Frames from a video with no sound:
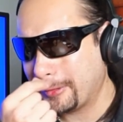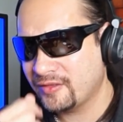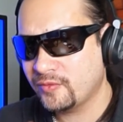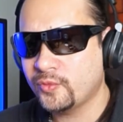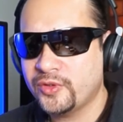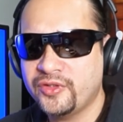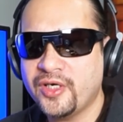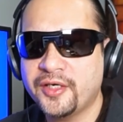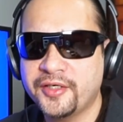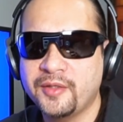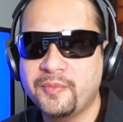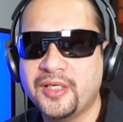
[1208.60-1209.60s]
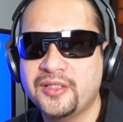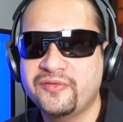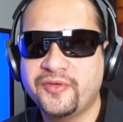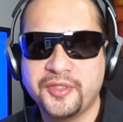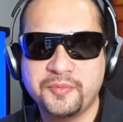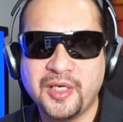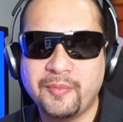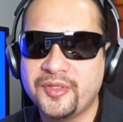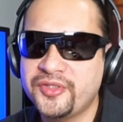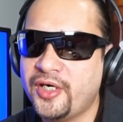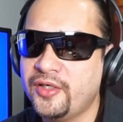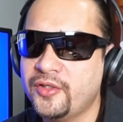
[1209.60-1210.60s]
worth talking about as far as Bob
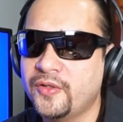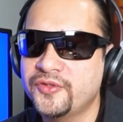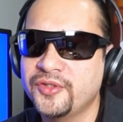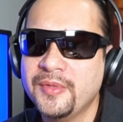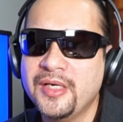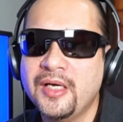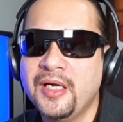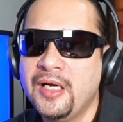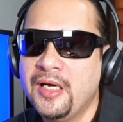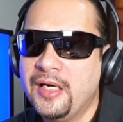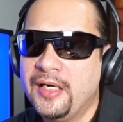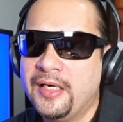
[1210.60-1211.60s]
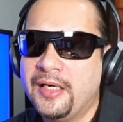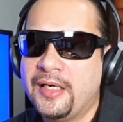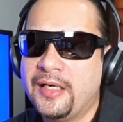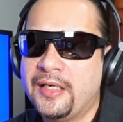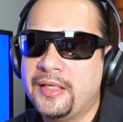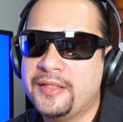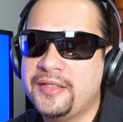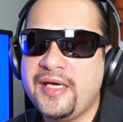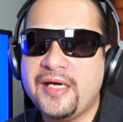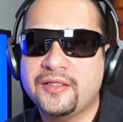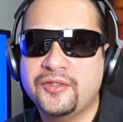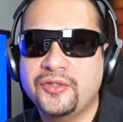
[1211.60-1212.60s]
Lazar goes.
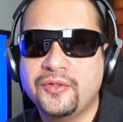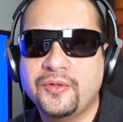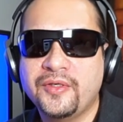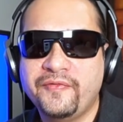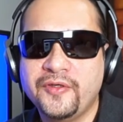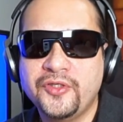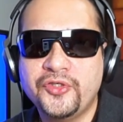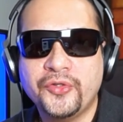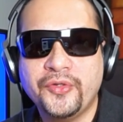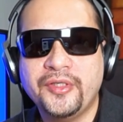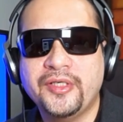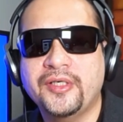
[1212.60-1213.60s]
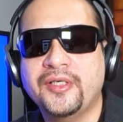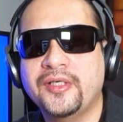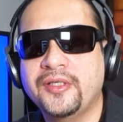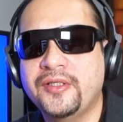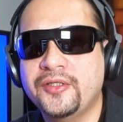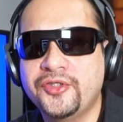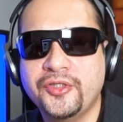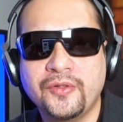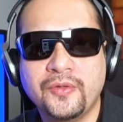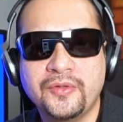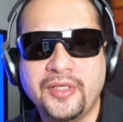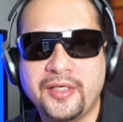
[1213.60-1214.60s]
Yeah, so if you enjoyed the
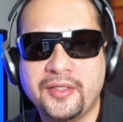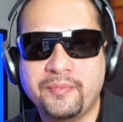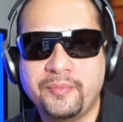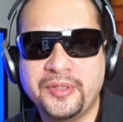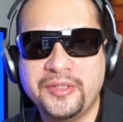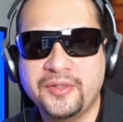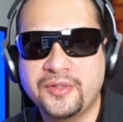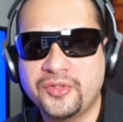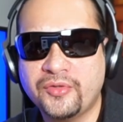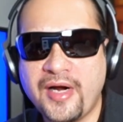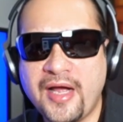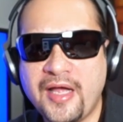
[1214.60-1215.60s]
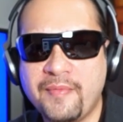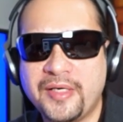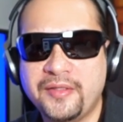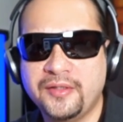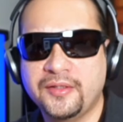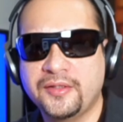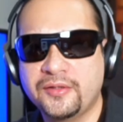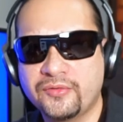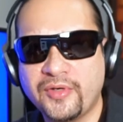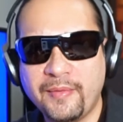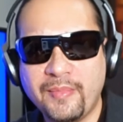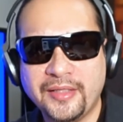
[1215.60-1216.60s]
show, then you please subscribe. I think the
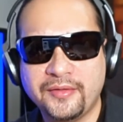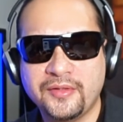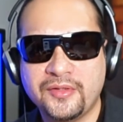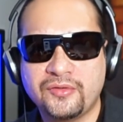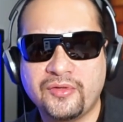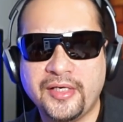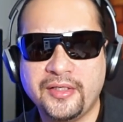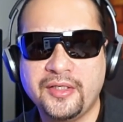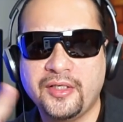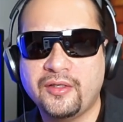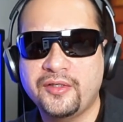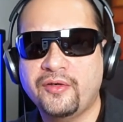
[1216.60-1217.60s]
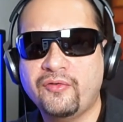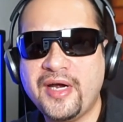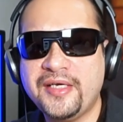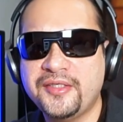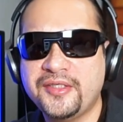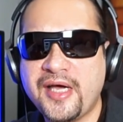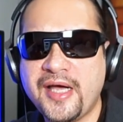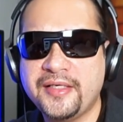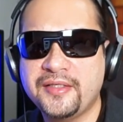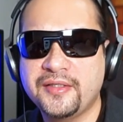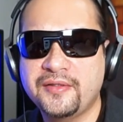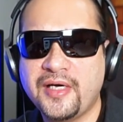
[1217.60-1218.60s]
subscribe button is right here on the right
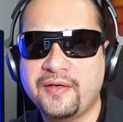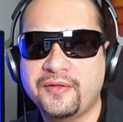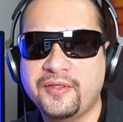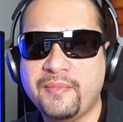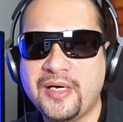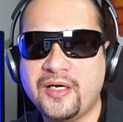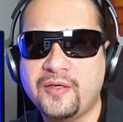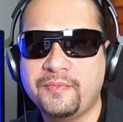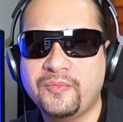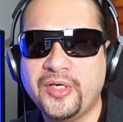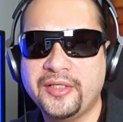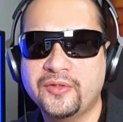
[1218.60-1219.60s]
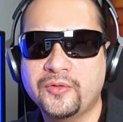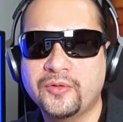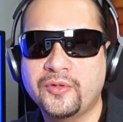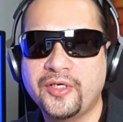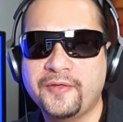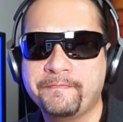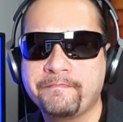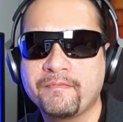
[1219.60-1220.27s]
side, down at the bottom right corner.